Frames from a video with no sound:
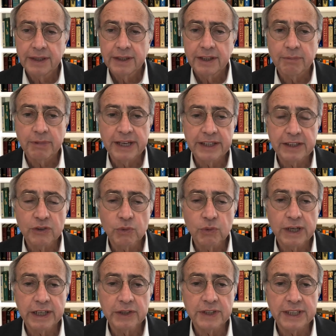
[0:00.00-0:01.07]
The bank
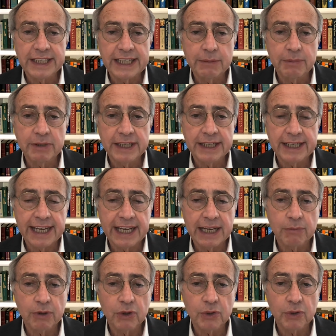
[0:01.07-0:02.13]
acquired the A B N
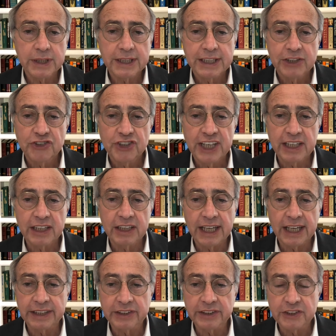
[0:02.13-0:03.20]
AMRO Channel
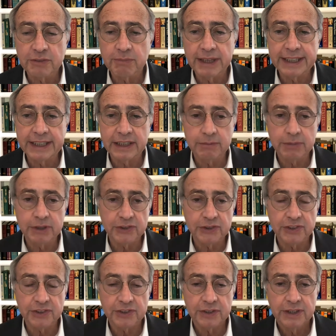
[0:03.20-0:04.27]
Islands banking
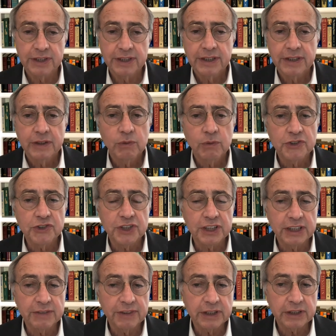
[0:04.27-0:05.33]
business, which
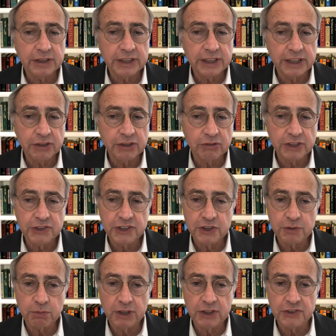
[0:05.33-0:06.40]
significantly increased its
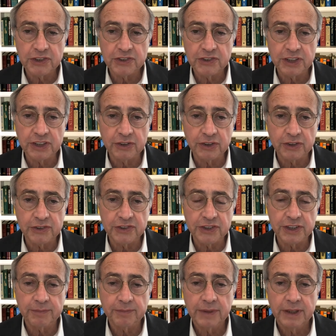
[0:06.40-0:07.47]
presence in
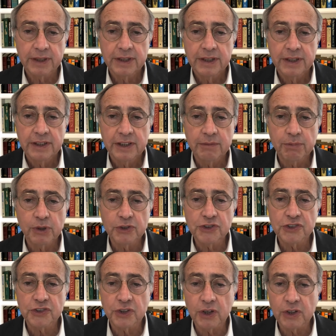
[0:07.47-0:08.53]
Guernsey. The
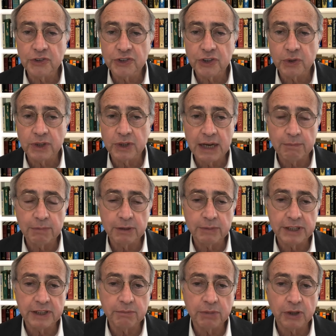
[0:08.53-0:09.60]
purchase also
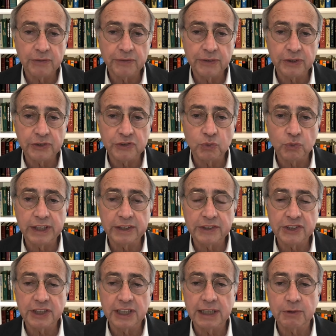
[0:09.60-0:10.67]
complemented Butterfield's
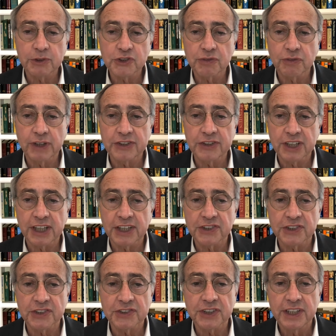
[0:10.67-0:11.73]
well-established
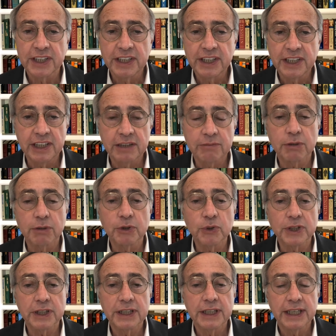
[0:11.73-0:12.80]
franchises in
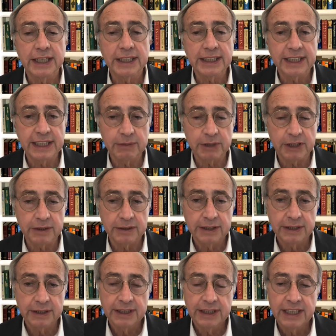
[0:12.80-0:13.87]
Bermuda and Cayman,
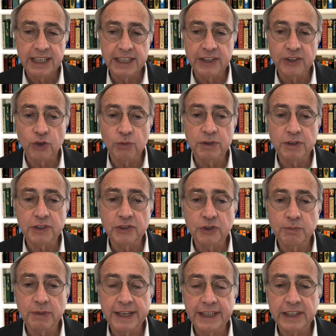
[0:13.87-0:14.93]
and it opened a new
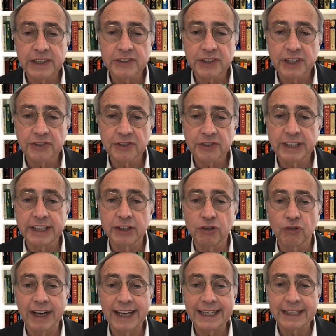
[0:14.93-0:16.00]
banking center in
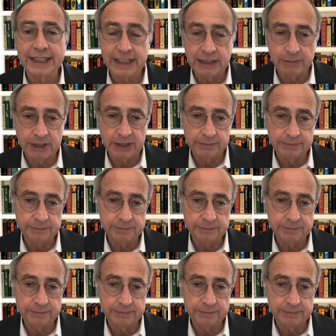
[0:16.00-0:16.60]
Grand Cayman.